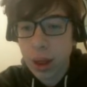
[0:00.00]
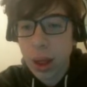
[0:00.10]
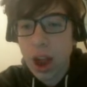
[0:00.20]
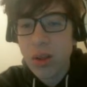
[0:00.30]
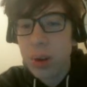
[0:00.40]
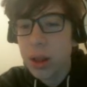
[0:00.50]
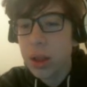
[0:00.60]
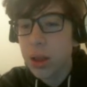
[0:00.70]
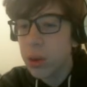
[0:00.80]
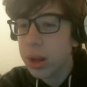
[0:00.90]
Everybody's
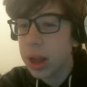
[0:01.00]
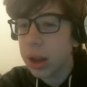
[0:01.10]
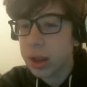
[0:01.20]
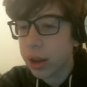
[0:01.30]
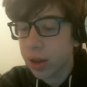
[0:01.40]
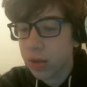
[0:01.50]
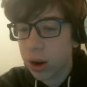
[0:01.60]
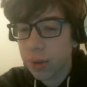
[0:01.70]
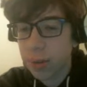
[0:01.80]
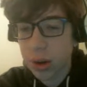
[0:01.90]
assuming that he's
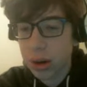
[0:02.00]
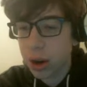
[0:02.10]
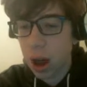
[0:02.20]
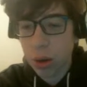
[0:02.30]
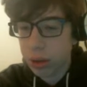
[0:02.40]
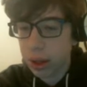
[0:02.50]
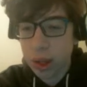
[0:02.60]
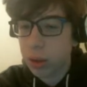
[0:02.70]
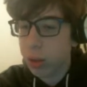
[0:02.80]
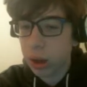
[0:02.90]
deconfirmed, but I don't think
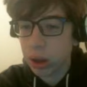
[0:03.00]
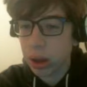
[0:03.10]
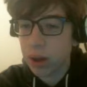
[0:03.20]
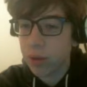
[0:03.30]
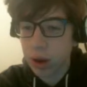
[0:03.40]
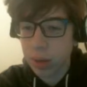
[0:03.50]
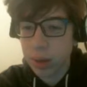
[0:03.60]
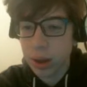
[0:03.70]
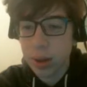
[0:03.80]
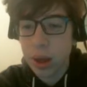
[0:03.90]
he's really
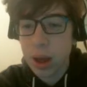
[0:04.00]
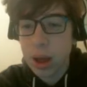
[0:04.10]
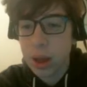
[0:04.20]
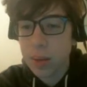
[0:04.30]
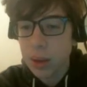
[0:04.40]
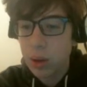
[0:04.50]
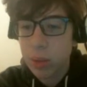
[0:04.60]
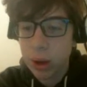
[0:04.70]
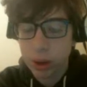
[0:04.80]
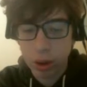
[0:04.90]
deconfirmed. Same thing with
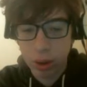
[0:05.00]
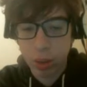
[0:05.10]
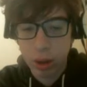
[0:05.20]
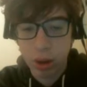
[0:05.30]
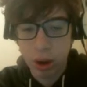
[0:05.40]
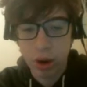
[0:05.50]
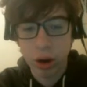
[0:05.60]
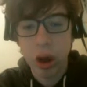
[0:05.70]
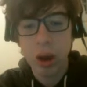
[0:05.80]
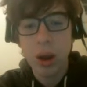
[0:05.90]
Monster, Monster Hunter.
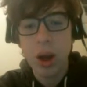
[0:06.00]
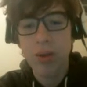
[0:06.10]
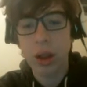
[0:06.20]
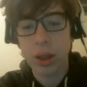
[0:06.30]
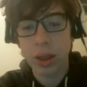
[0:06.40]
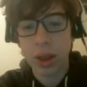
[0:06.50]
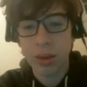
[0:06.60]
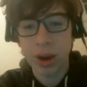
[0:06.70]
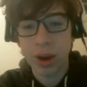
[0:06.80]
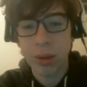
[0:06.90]
I don't have a lot to say
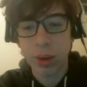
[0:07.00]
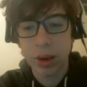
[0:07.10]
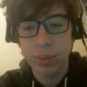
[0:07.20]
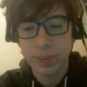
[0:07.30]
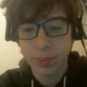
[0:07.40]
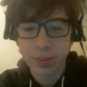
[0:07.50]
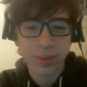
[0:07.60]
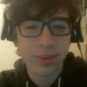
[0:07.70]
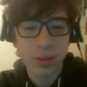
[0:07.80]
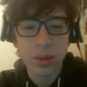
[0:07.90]
about him, but
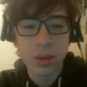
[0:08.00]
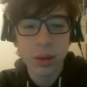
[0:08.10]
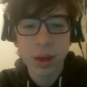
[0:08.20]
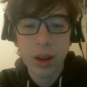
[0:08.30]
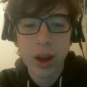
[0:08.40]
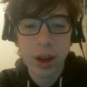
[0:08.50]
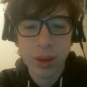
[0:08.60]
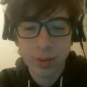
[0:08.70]
yeah.